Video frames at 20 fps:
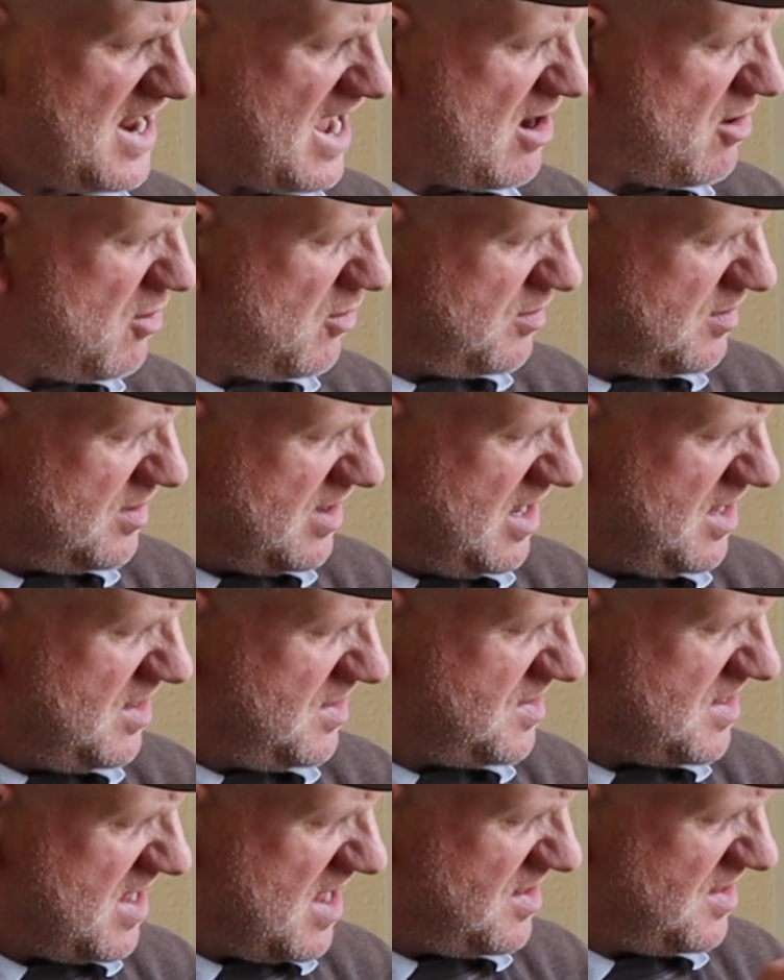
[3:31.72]
Now it
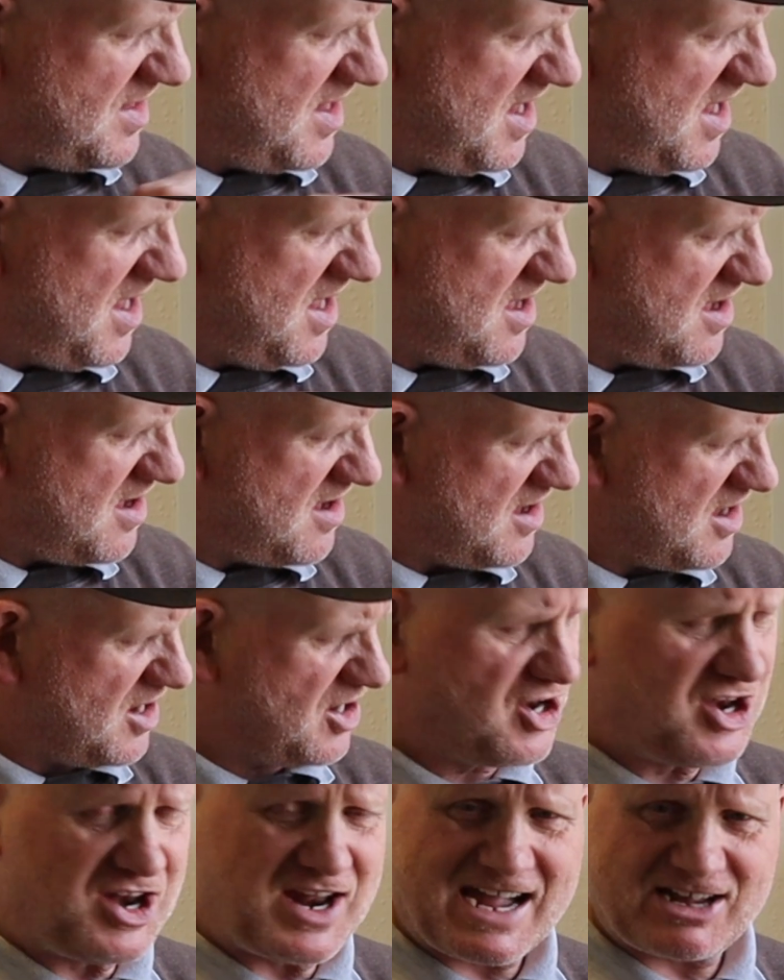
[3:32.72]
says here
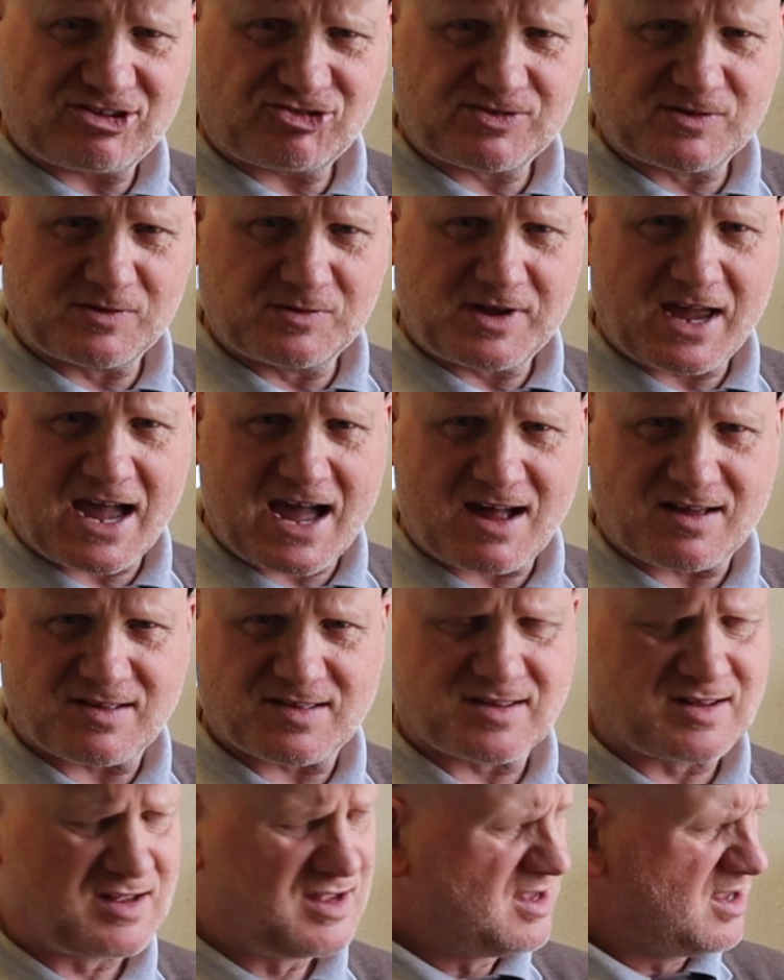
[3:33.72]
natural
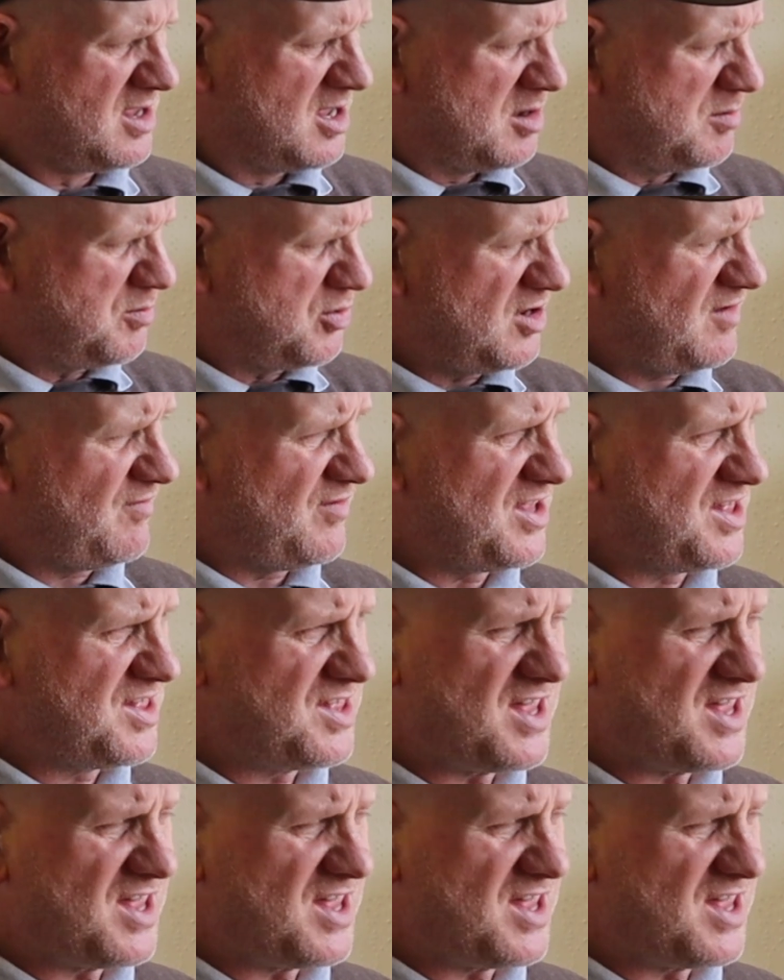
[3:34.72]
gas, but if it